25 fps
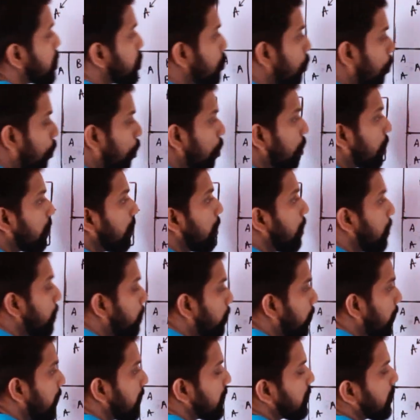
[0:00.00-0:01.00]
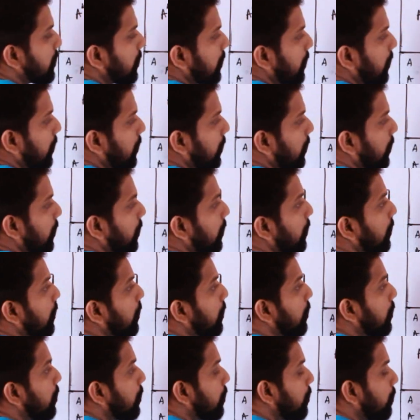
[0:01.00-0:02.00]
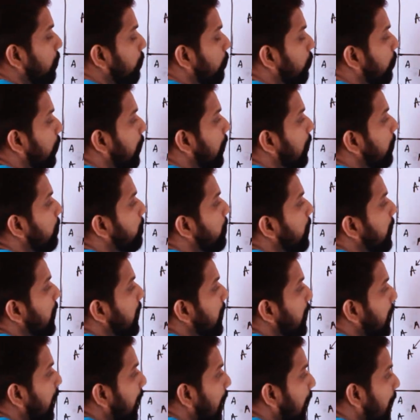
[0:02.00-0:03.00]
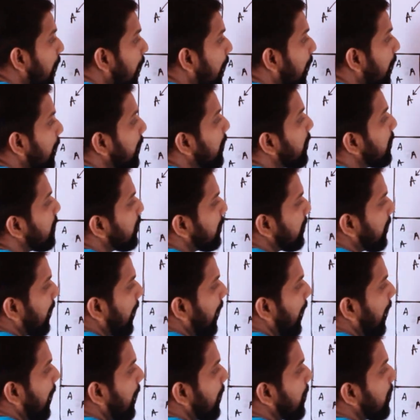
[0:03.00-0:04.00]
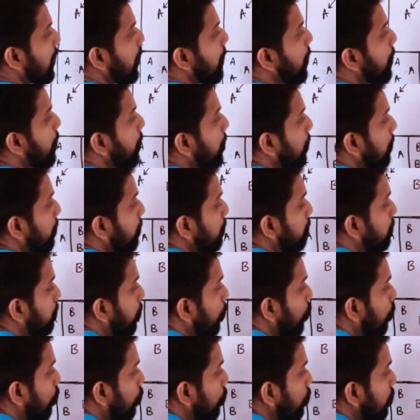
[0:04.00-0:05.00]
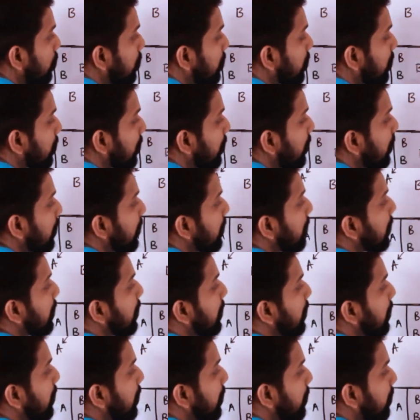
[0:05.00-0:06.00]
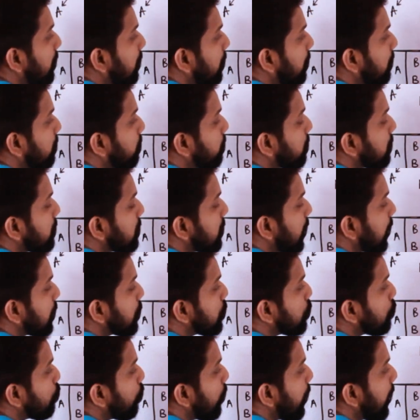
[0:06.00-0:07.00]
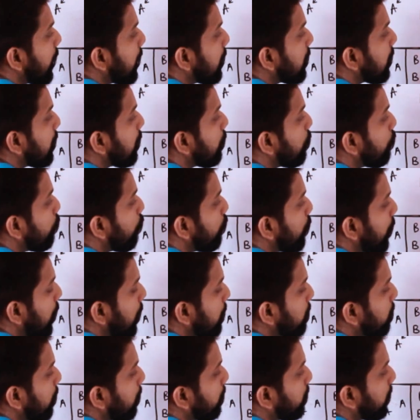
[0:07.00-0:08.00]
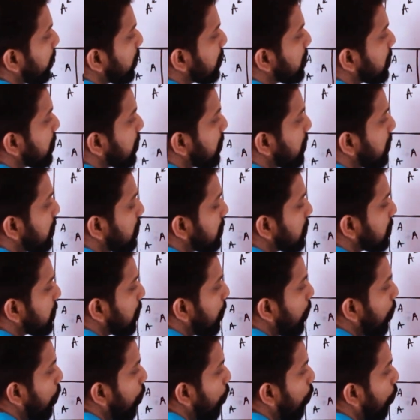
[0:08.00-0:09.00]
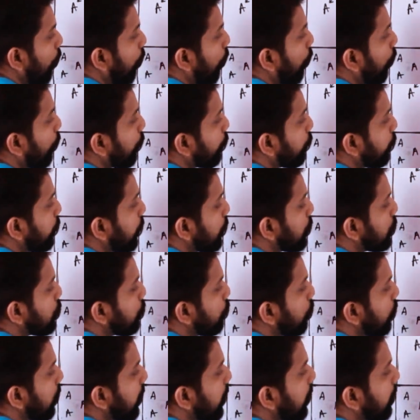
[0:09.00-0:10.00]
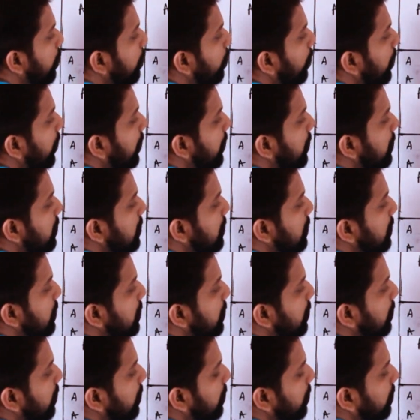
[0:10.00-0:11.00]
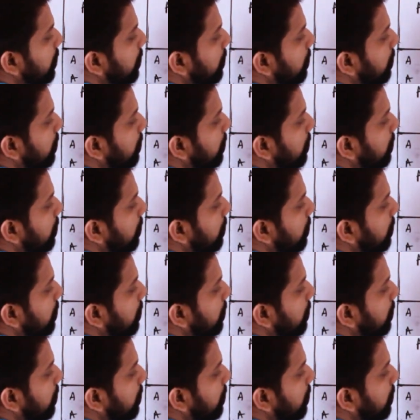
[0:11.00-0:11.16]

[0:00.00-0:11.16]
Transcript: total pressure will be higher than both the saturated vapor pressures of the two liquids.